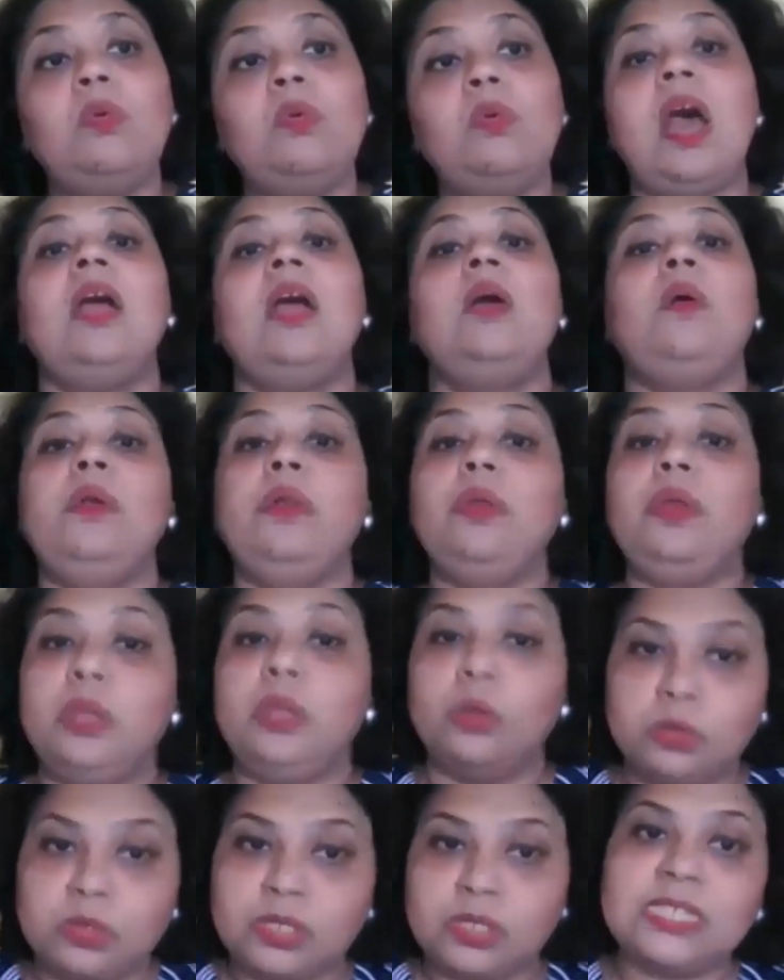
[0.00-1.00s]
who are going to
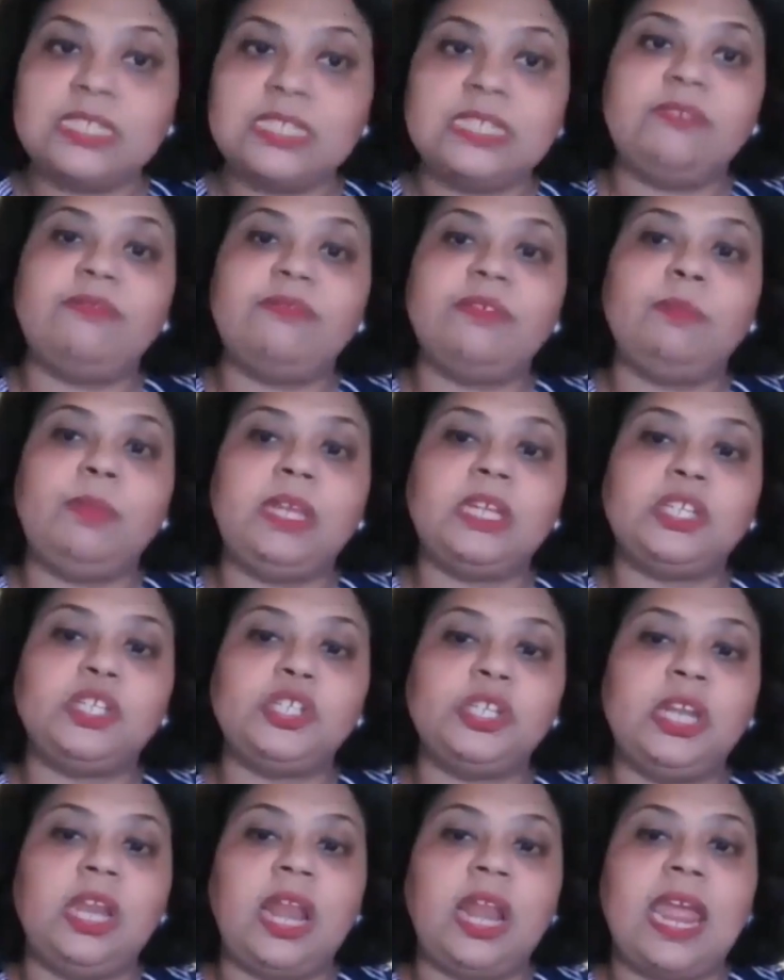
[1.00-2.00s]
use this
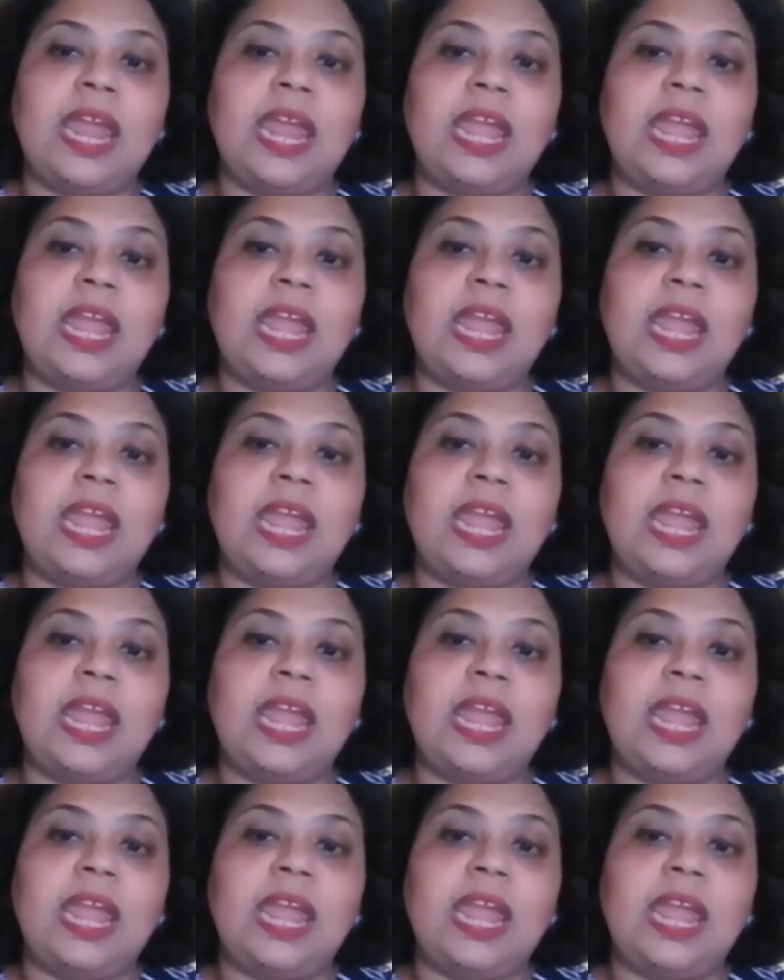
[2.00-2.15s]
information,